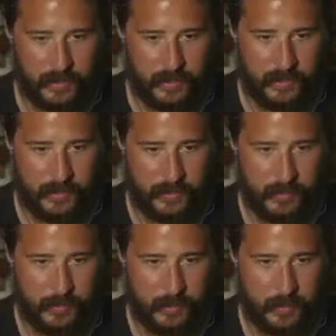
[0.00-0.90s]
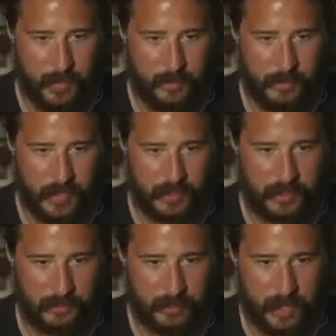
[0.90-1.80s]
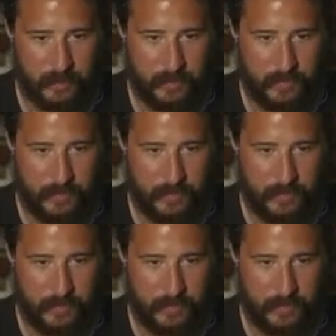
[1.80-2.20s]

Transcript: Let's do some little bump action. Bumps.